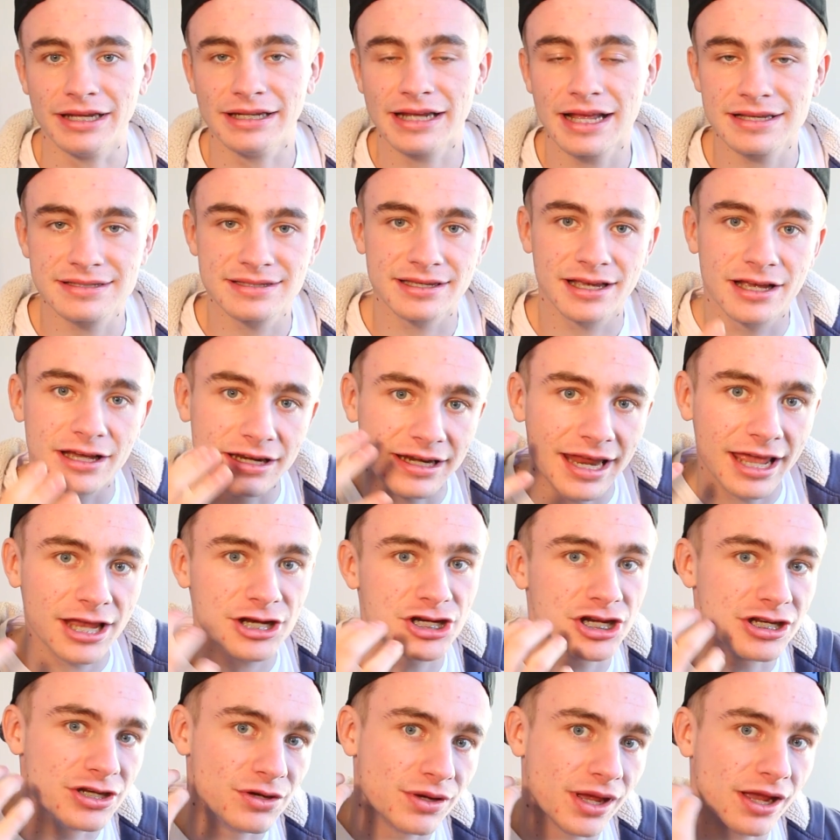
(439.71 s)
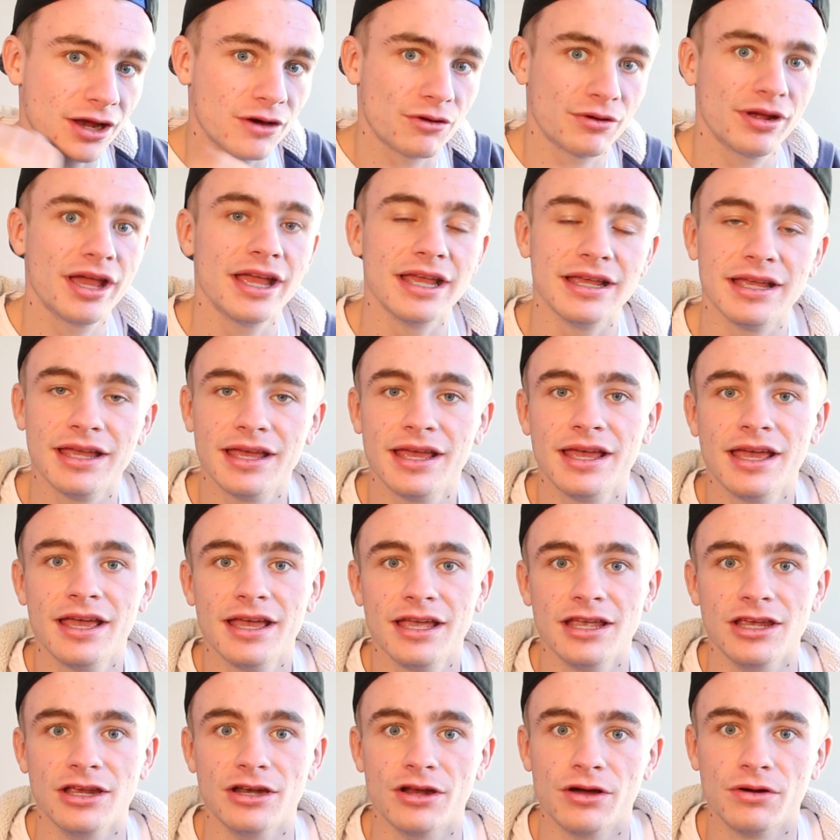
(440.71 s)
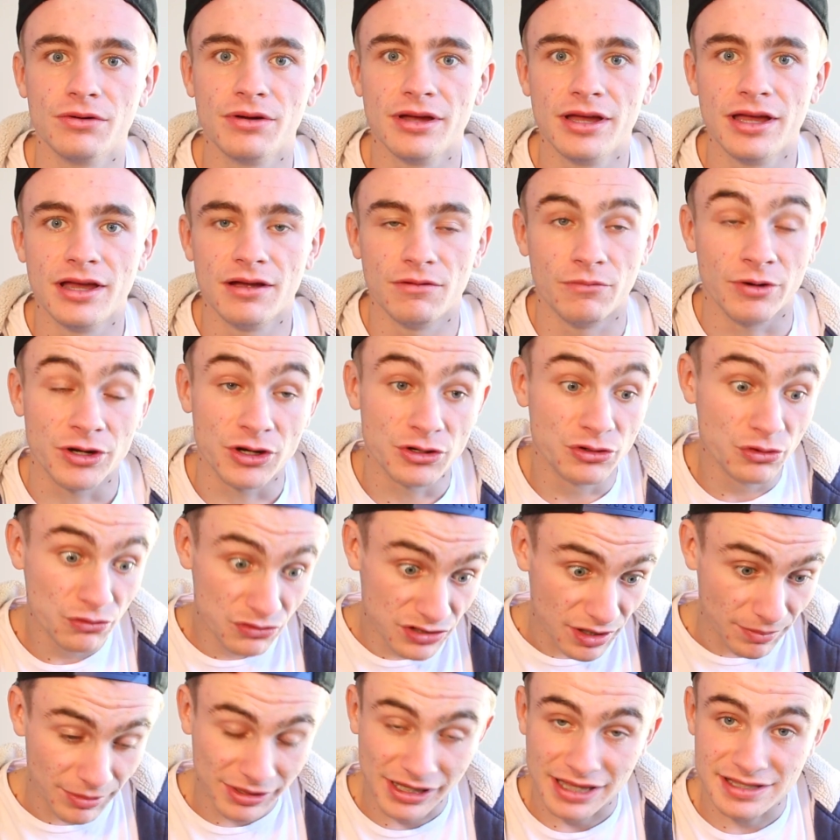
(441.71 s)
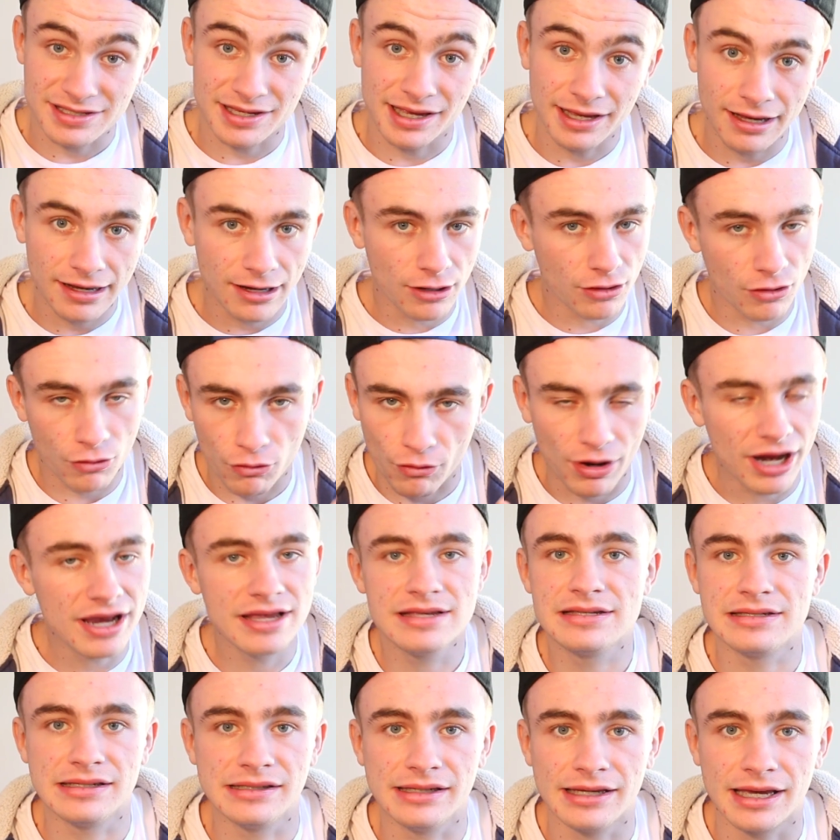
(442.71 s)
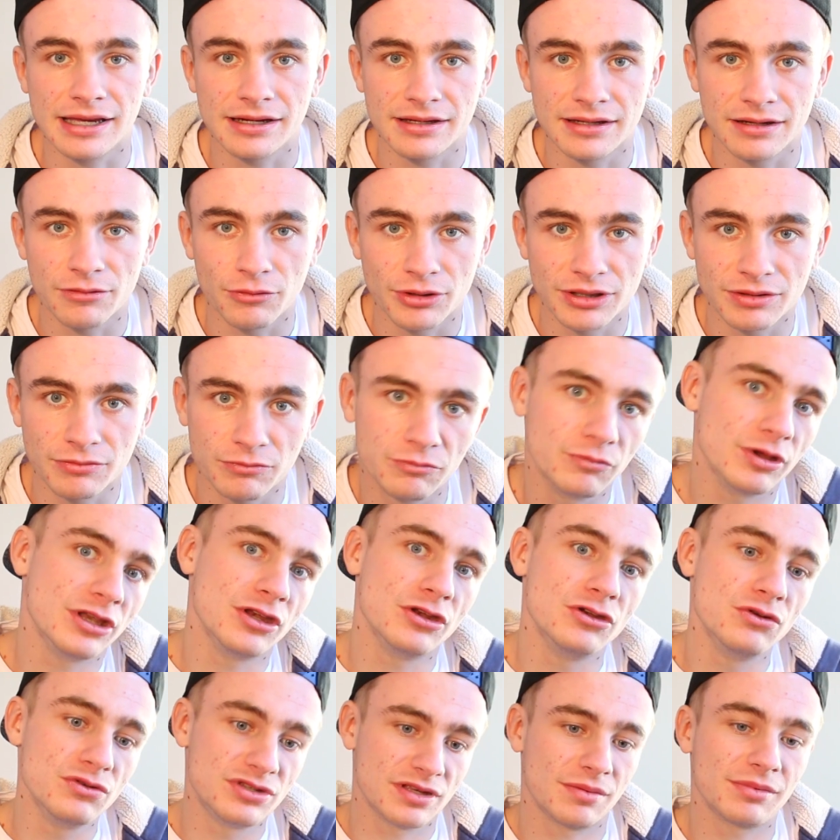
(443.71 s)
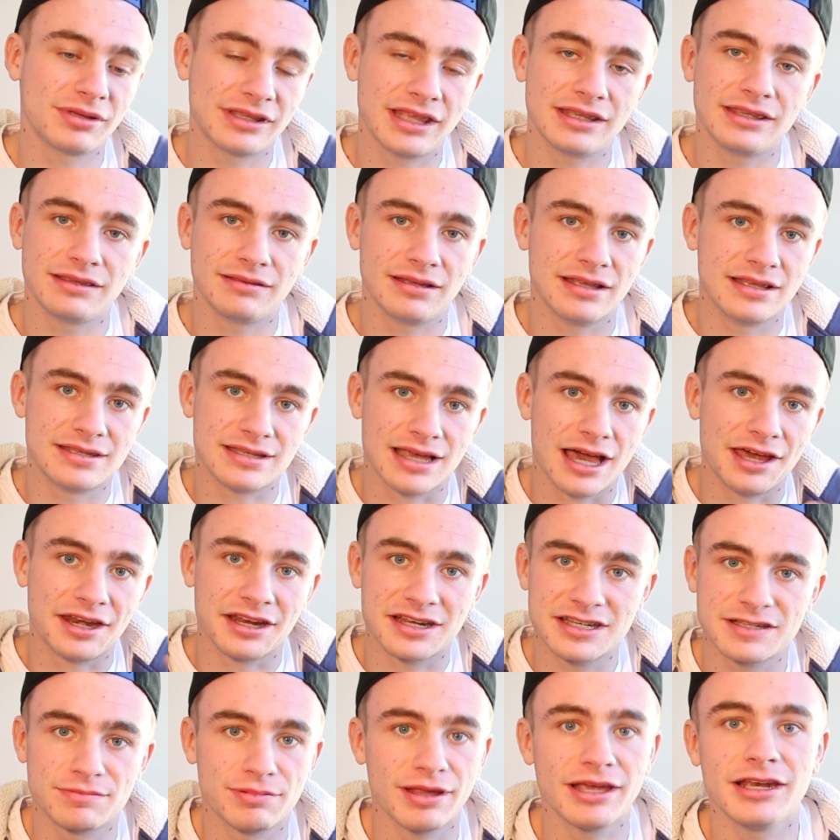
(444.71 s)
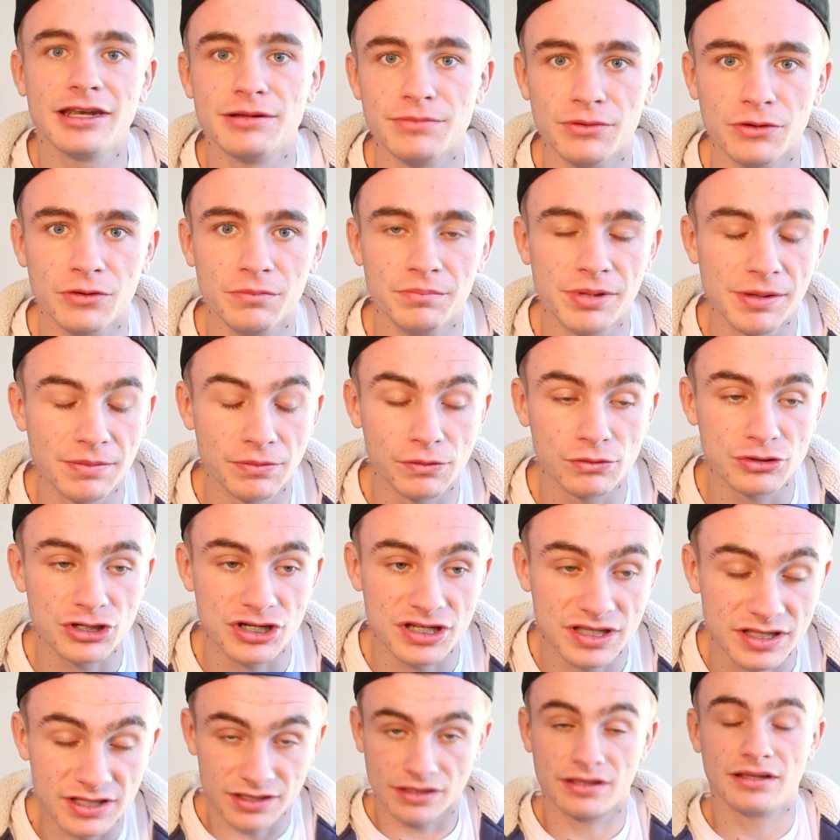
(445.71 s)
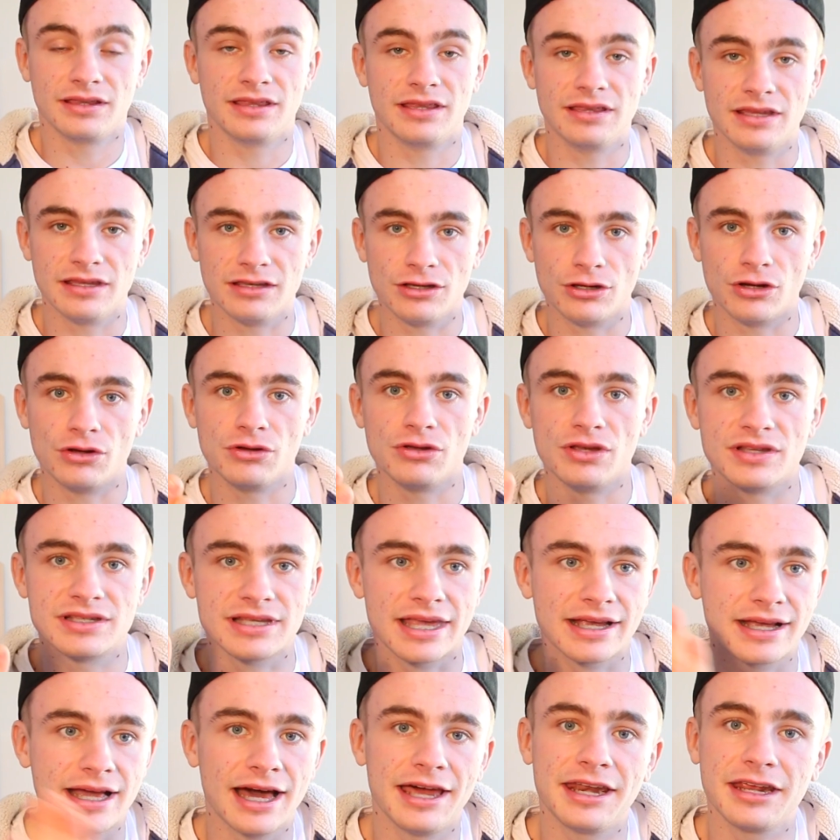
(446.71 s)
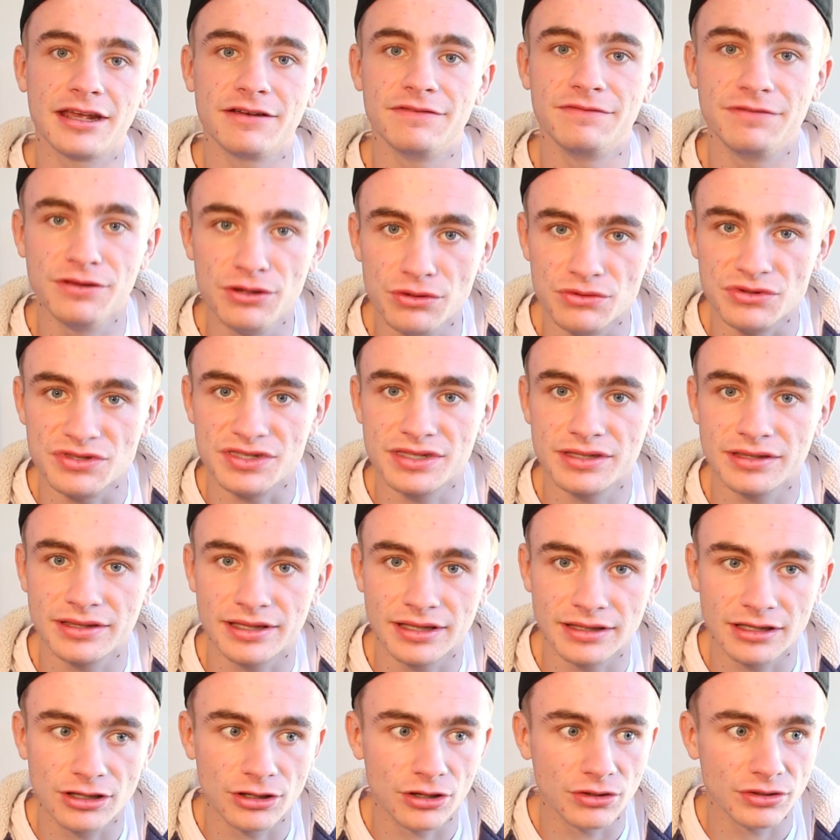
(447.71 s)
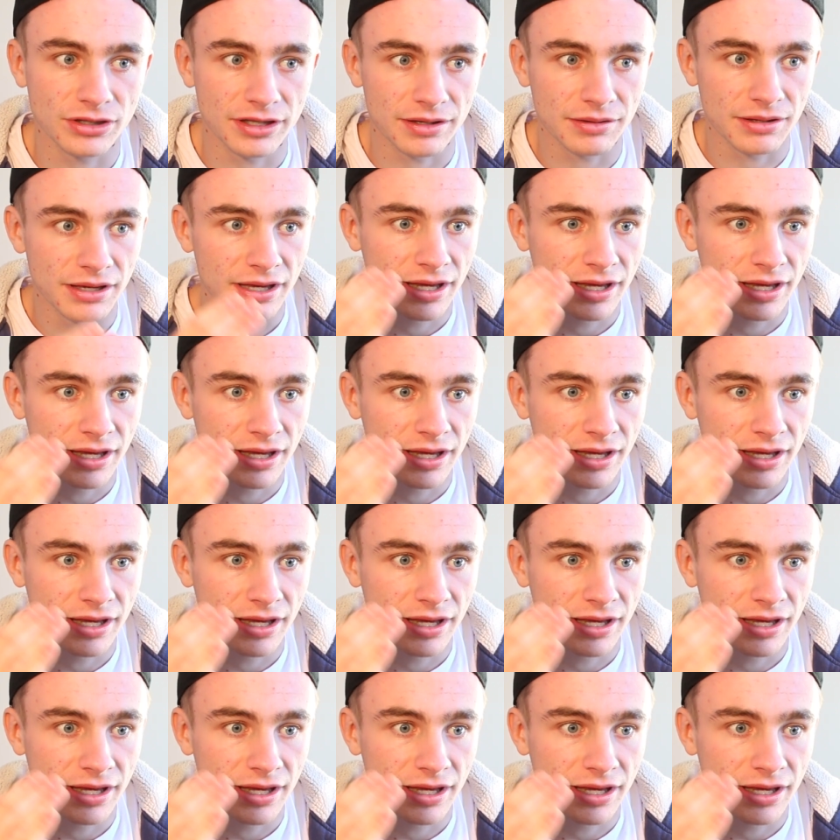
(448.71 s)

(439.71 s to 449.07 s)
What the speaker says: And that's the connection you can create, you know, when you do something that's crazy and when you do something that it's unexplainable, people just, you know, it's like cutting a fuse, you know,